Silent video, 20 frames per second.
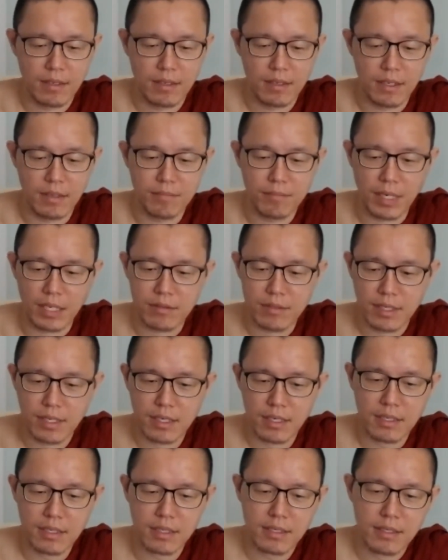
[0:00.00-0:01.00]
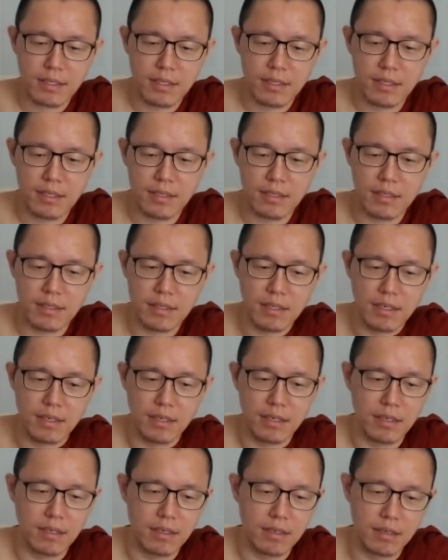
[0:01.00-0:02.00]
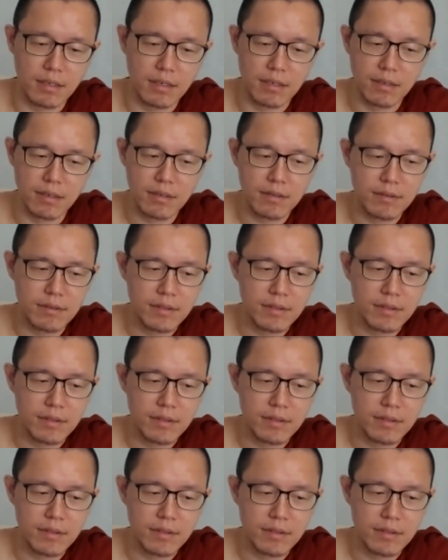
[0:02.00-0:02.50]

In particular, the